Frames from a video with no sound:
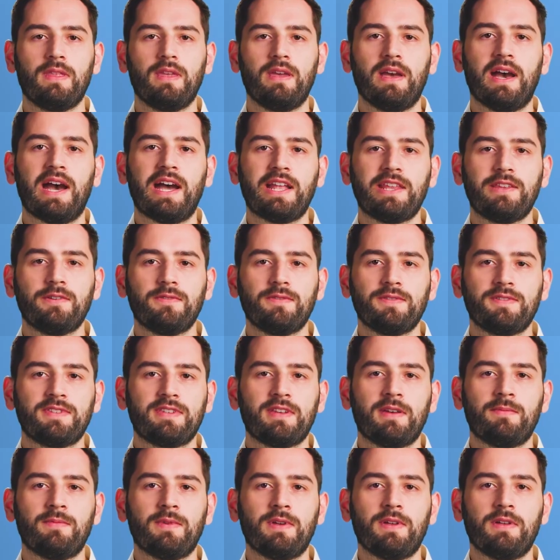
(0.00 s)
Annual
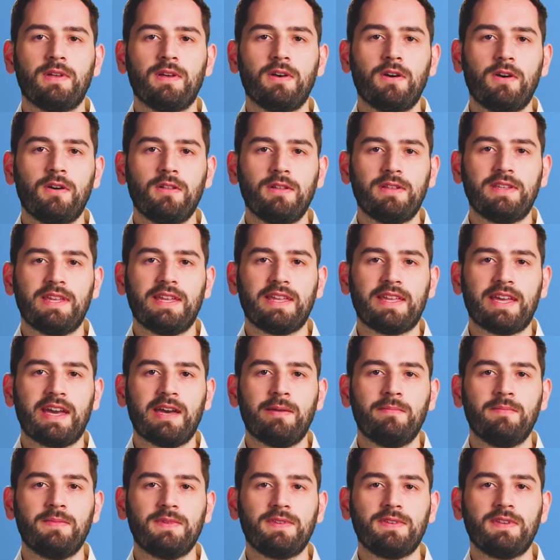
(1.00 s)
summer holiday
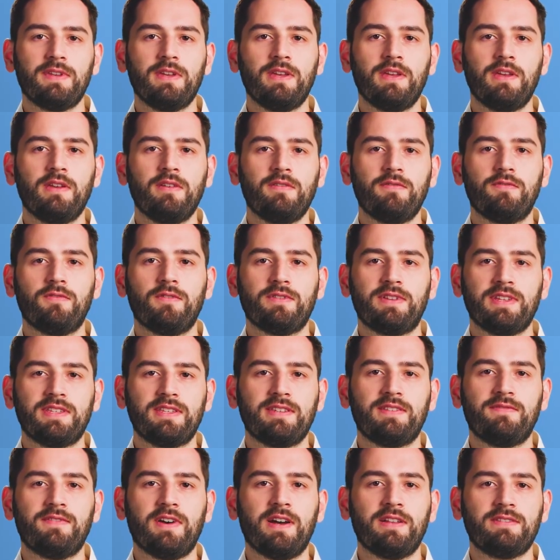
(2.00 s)
camps for
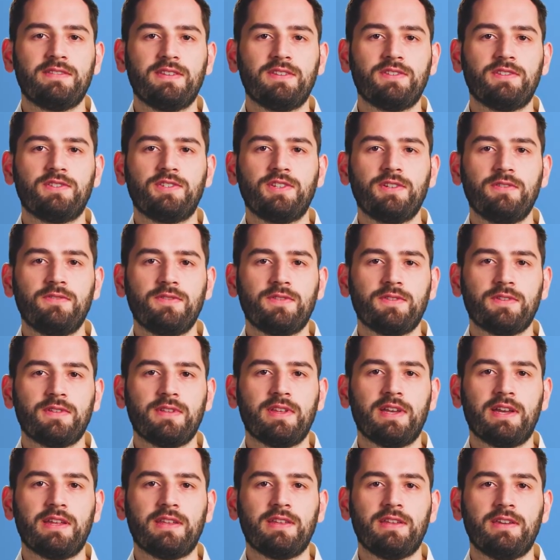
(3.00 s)
disadvantaged children
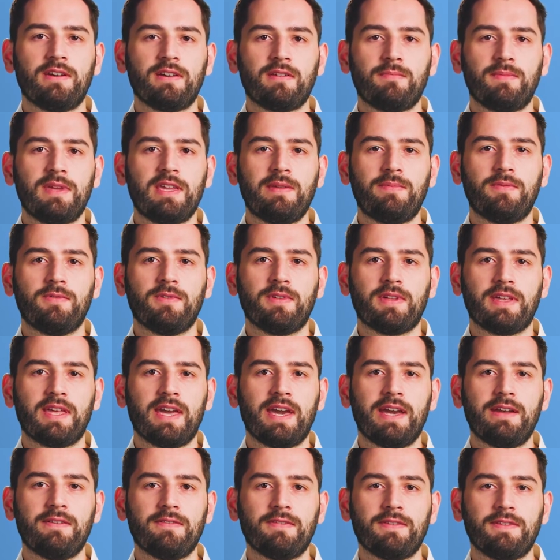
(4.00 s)
and young people and
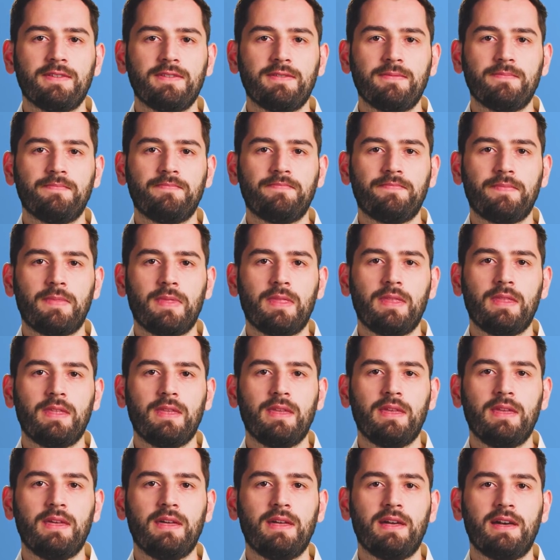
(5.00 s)
carers.
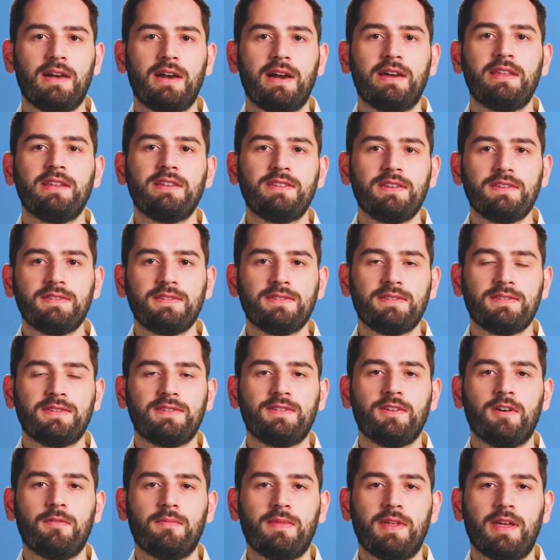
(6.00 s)
And it doesn't
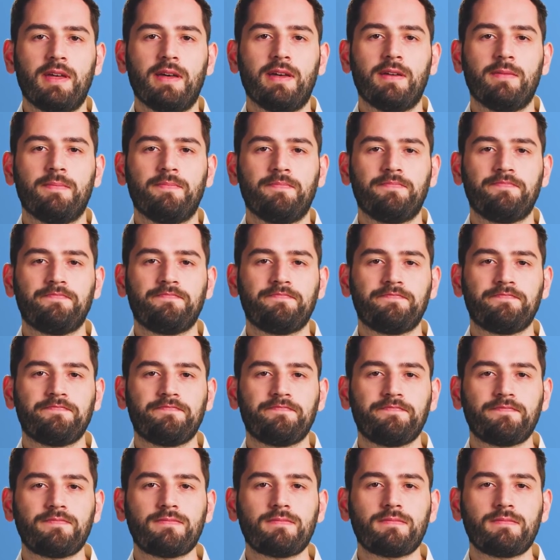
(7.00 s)
stop there.
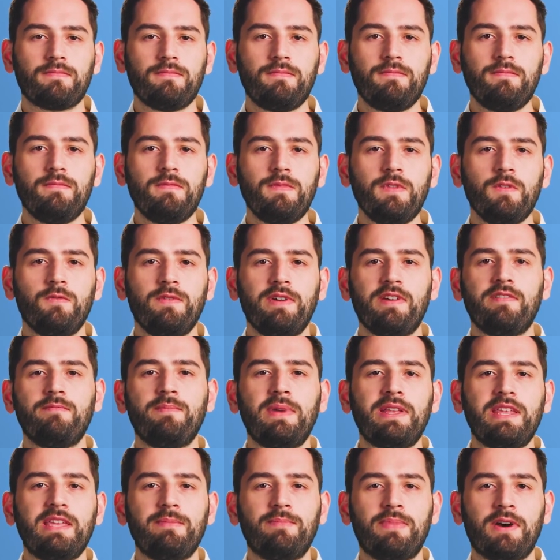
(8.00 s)
We have
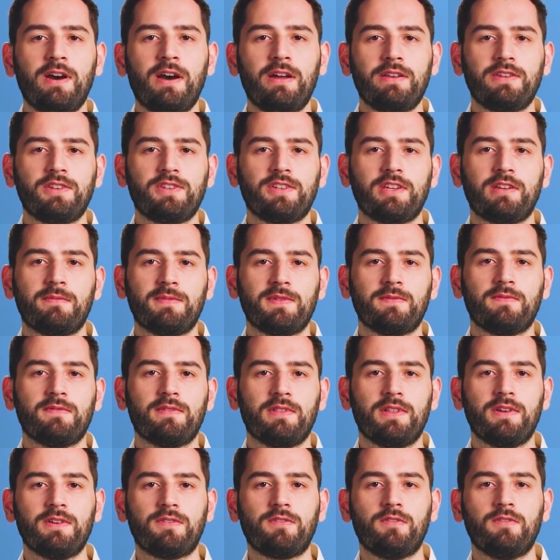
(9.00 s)
many partnerships with
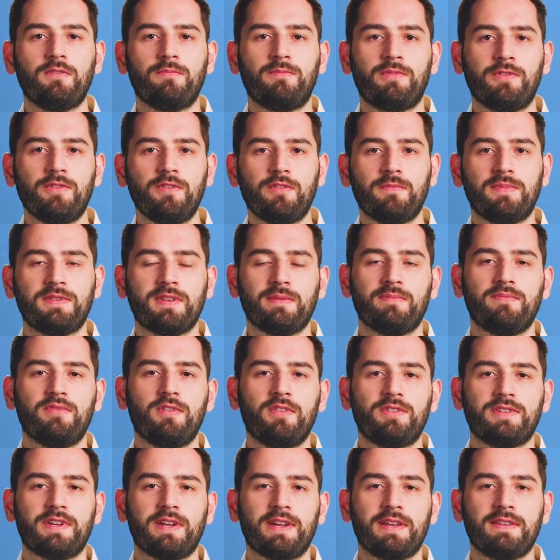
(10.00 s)
local groups and
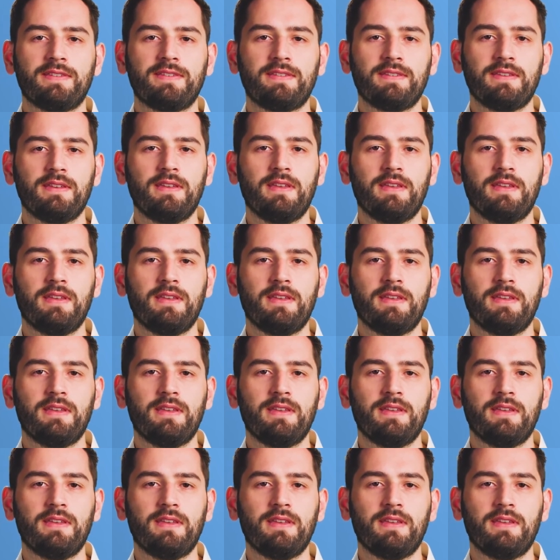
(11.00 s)
projects.